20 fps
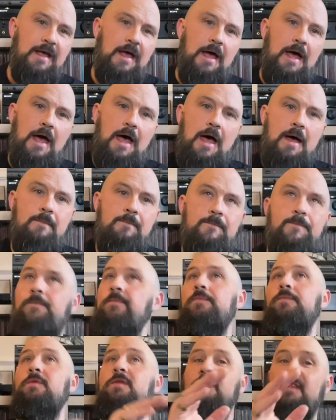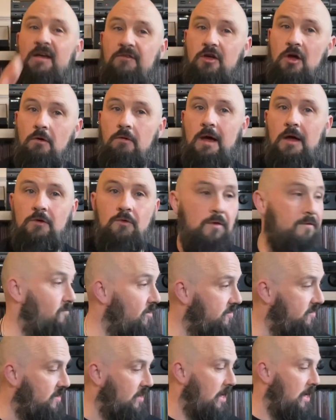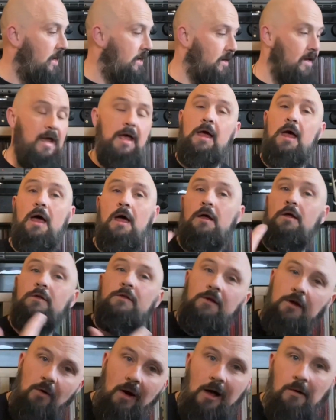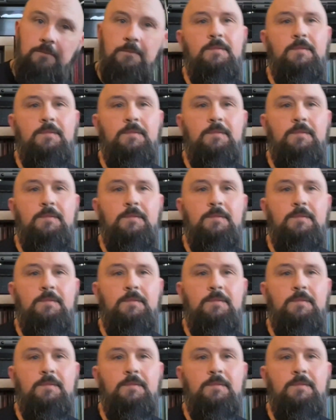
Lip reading: Never got around to investigating it. New album